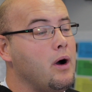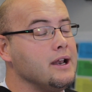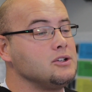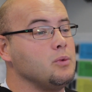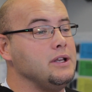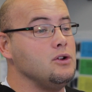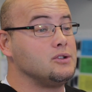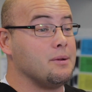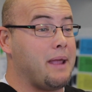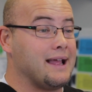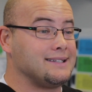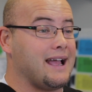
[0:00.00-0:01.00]
one is we do
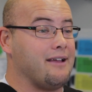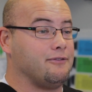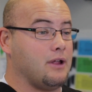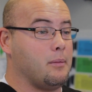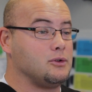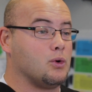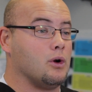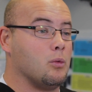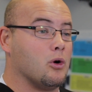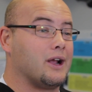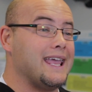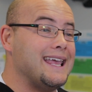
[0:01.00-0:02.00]
some anti-inflammatory
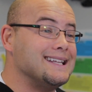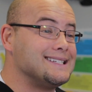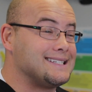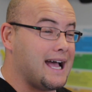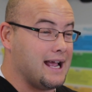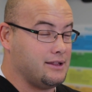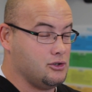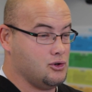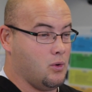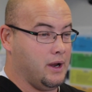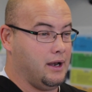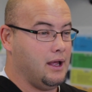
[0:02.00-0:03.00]
work inside the
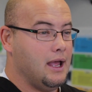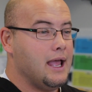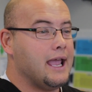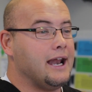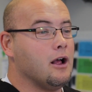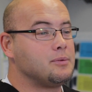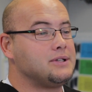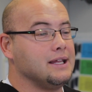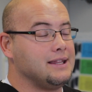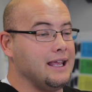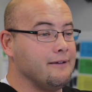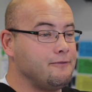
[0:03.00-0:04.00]
joint. It helps
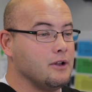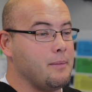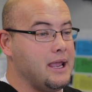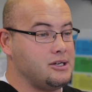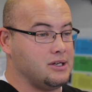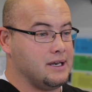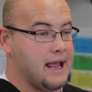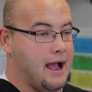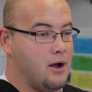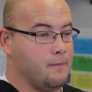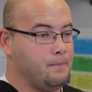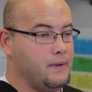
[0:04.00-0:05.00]
get the inflammation
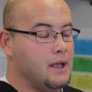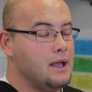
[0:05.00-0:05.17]
down.